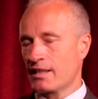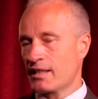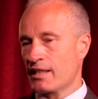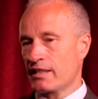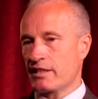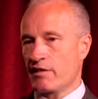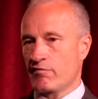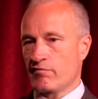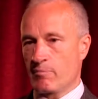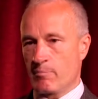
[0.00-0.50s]

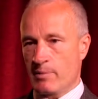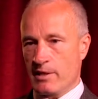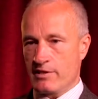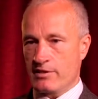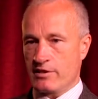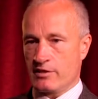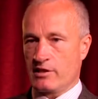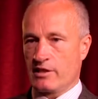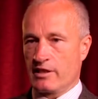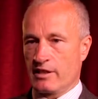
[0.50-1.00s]
And yet
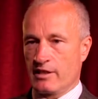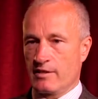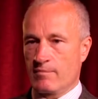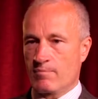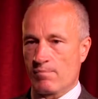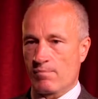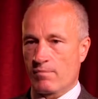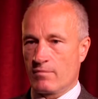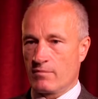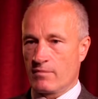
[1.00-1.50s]
repeatedly,
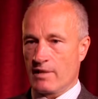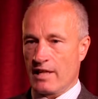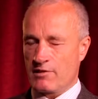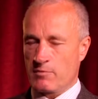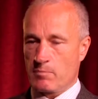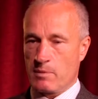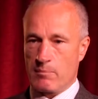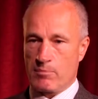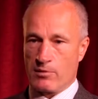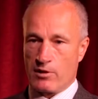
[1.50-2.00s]

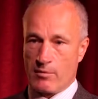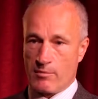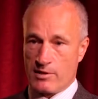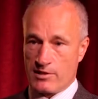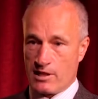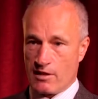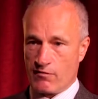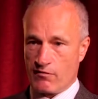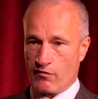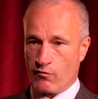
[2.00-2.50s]
as people like
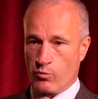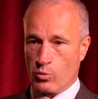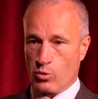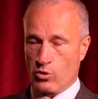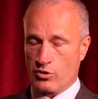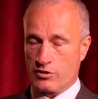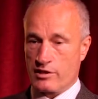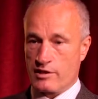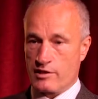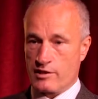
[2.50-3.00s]
myself have
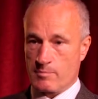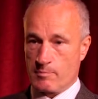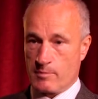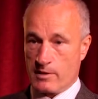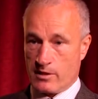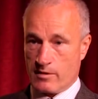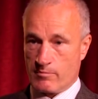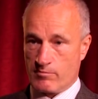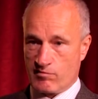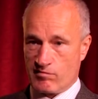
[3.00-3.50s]
warned, and it's
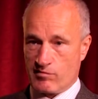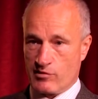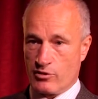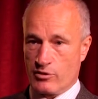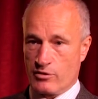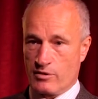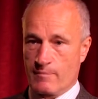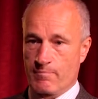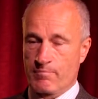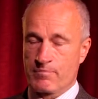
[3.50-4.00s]
become
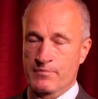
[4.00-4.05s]
true,